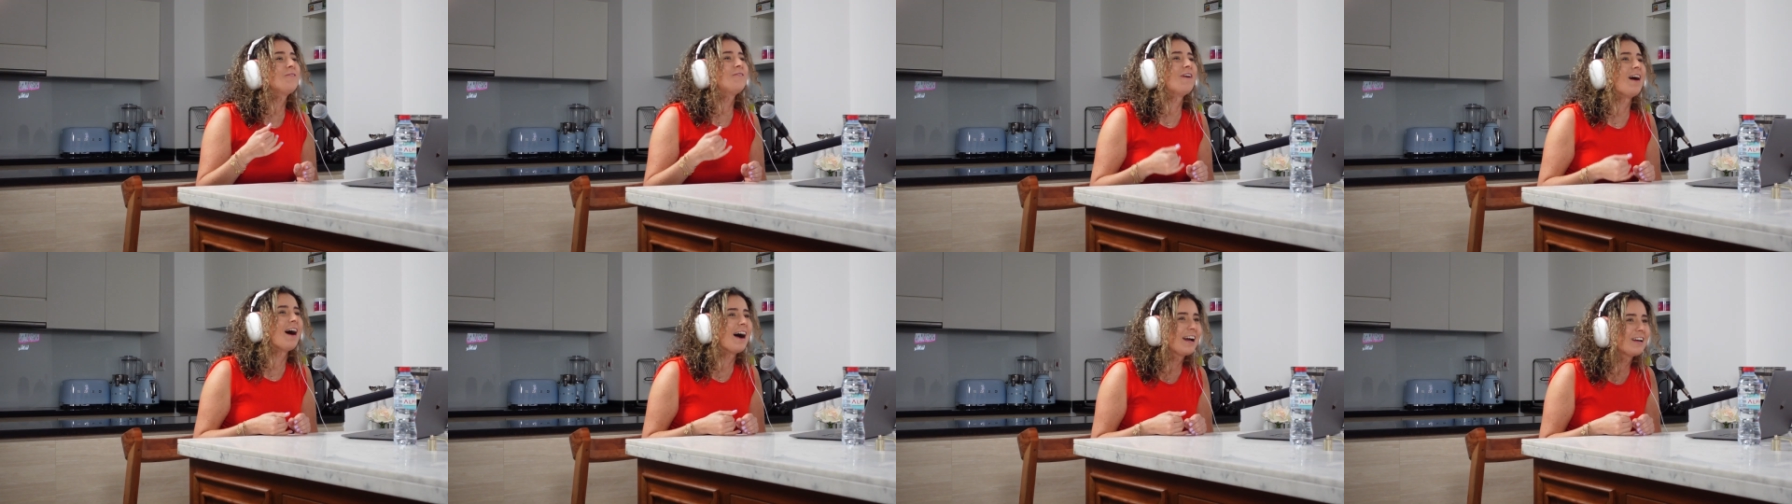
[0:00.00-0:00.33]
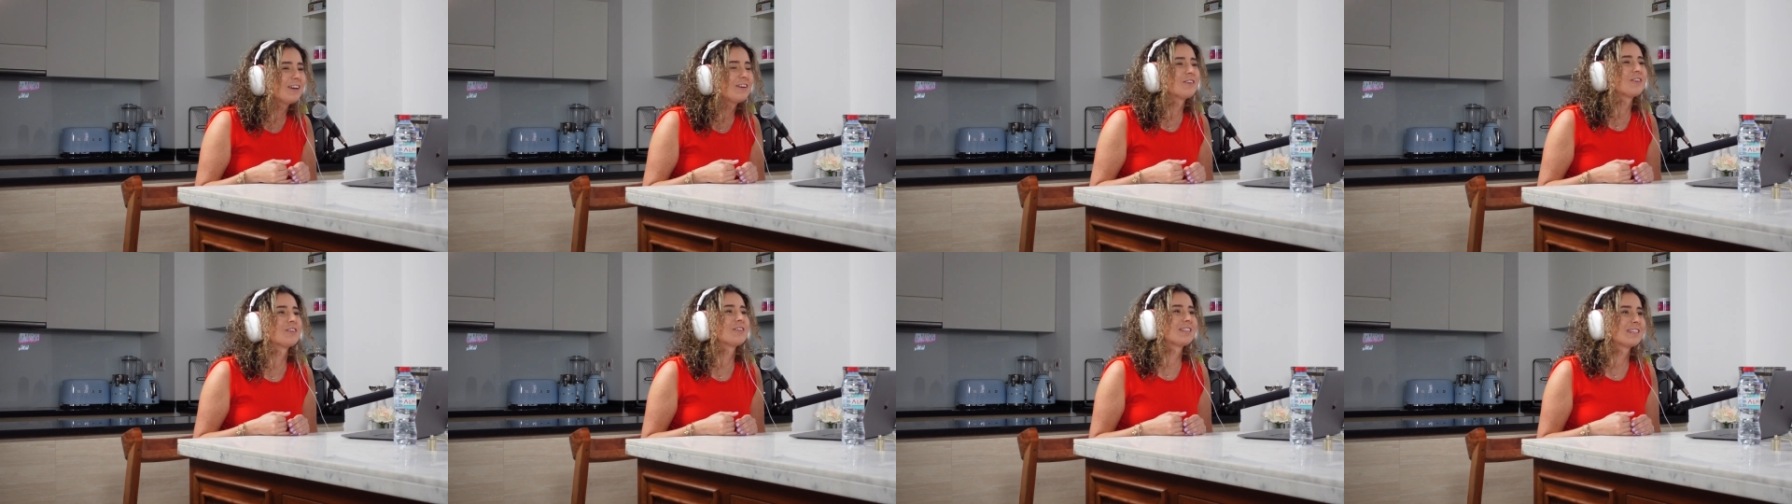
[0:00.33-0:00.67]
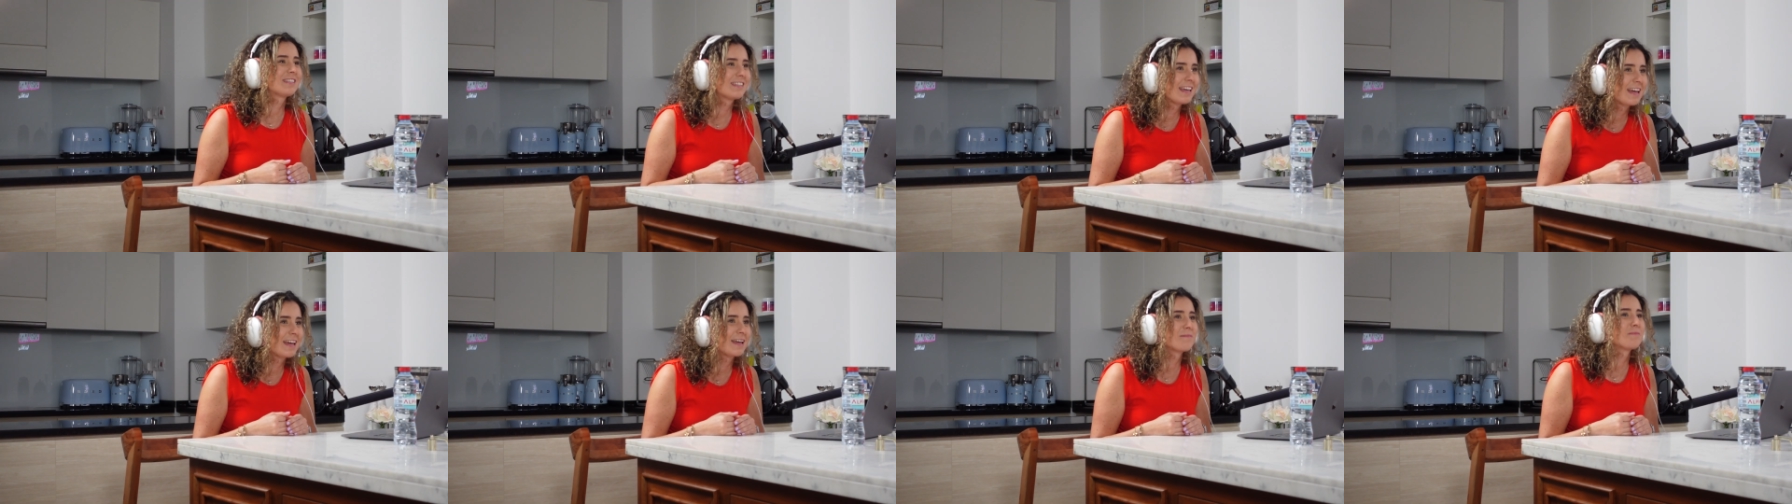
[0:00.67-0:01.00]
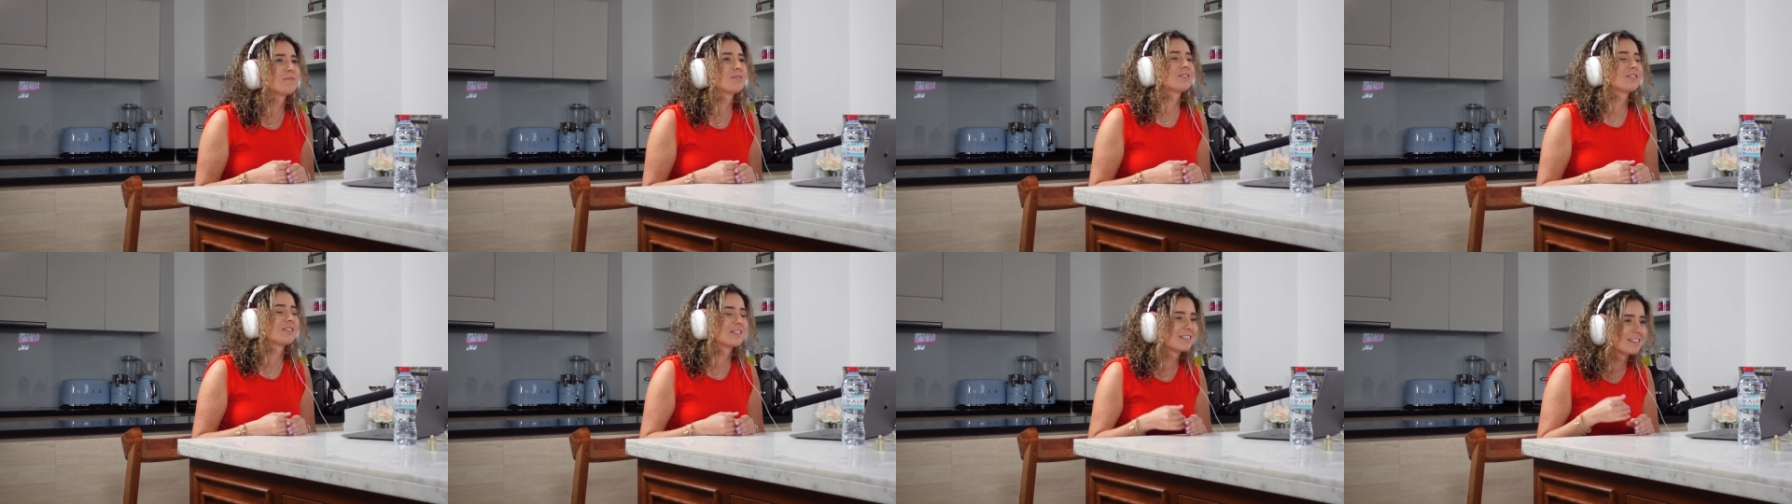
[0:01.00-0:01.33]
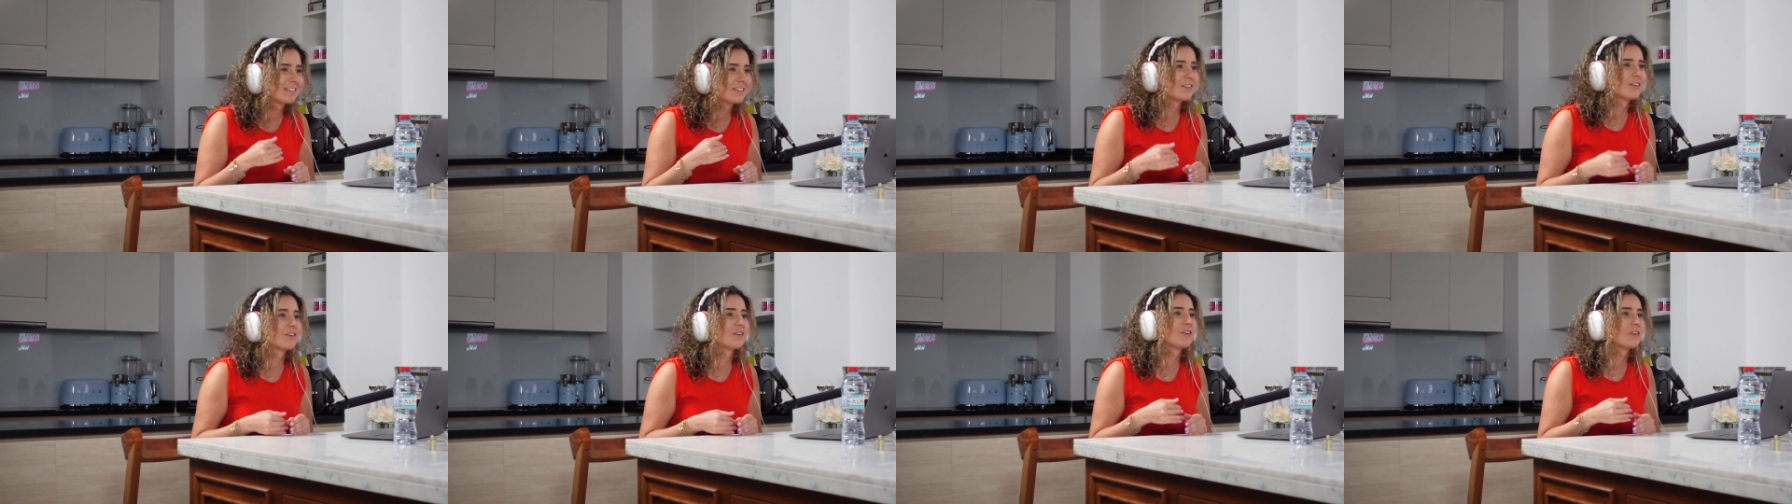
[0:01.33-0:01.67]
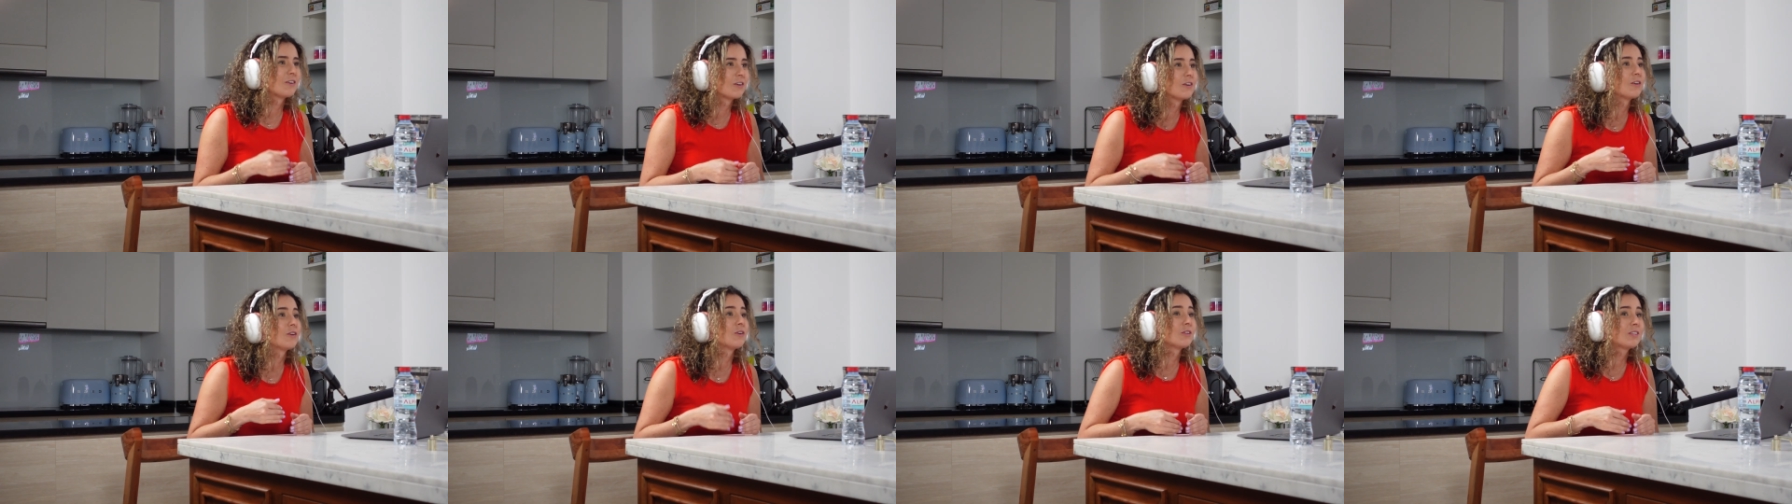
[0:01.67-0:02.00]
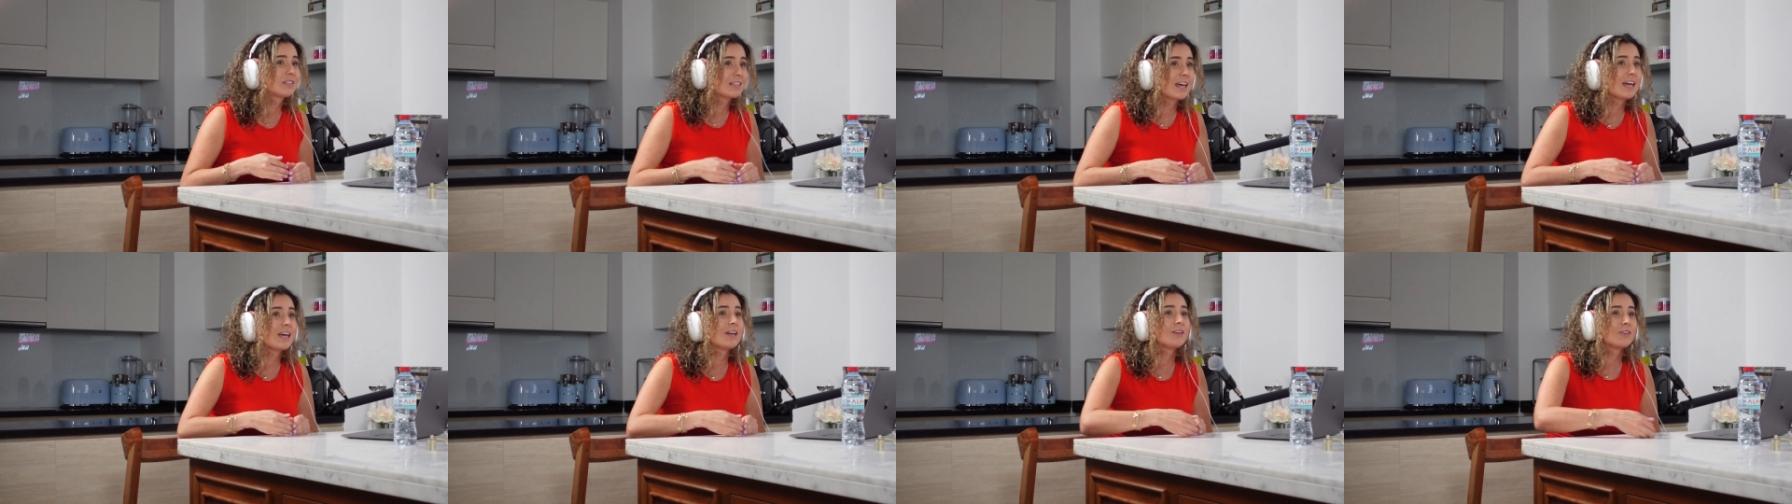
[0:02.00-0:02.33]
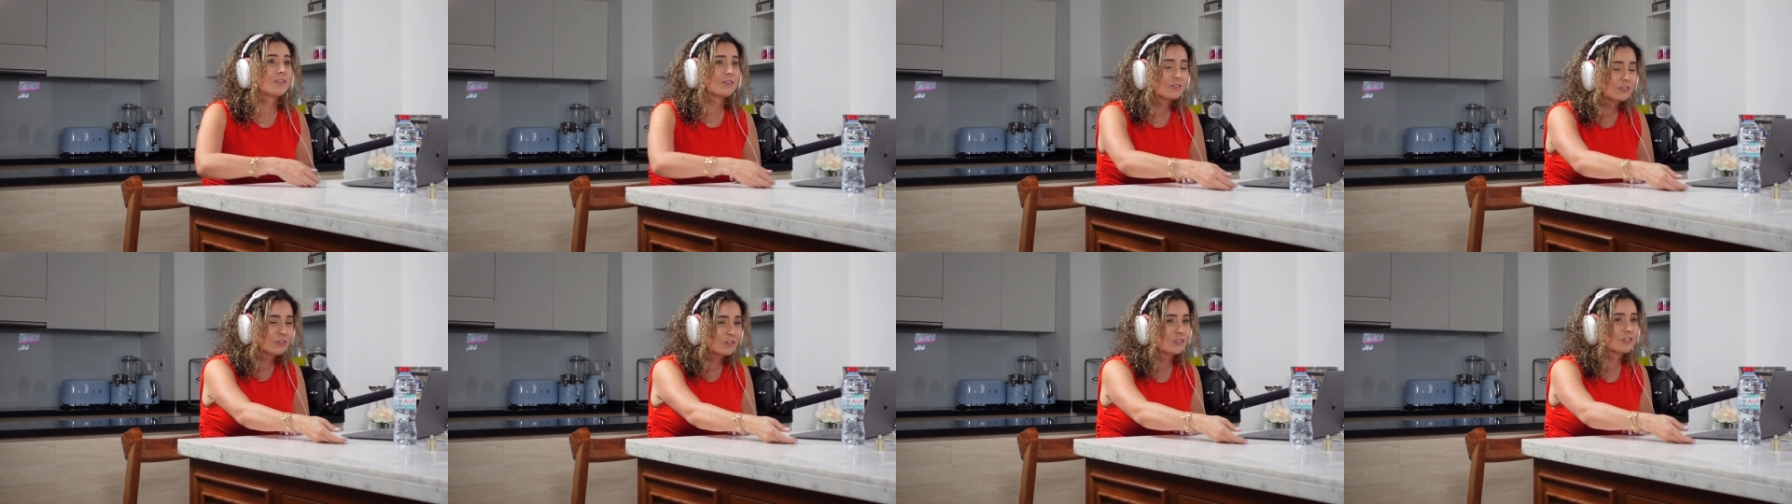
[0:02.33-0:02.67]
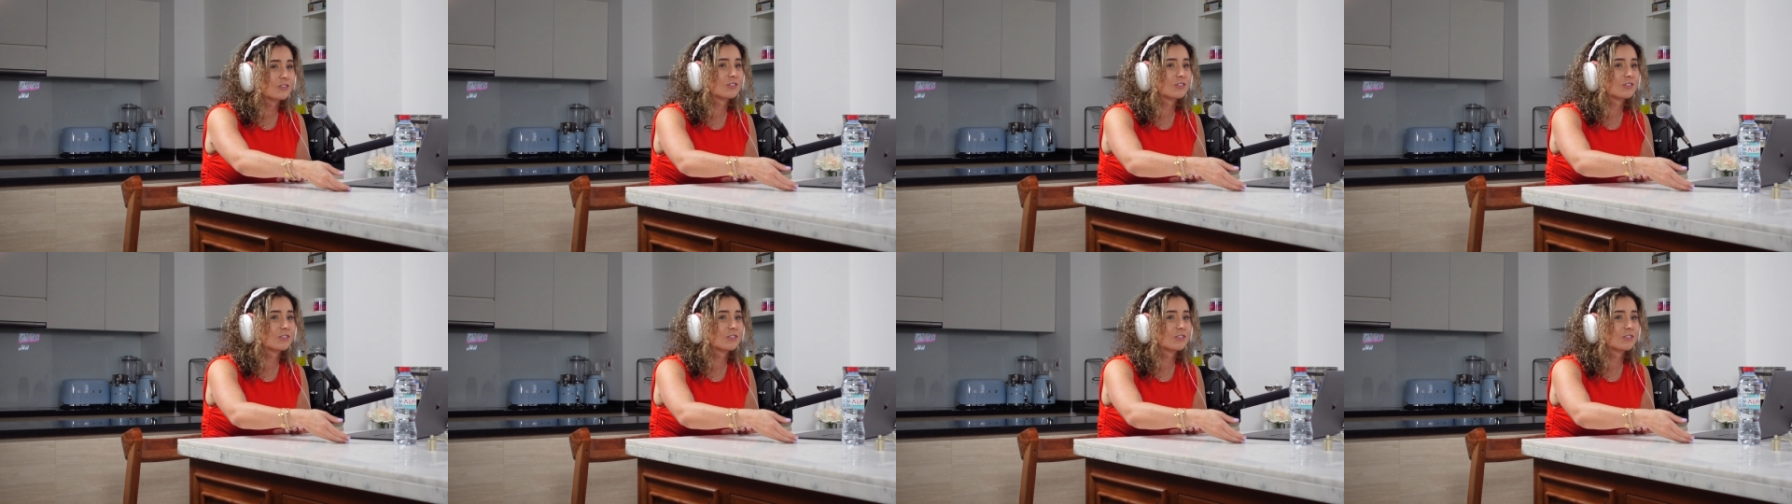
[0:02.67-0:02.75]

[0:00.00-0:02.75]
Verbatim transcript: you find your same? You're saying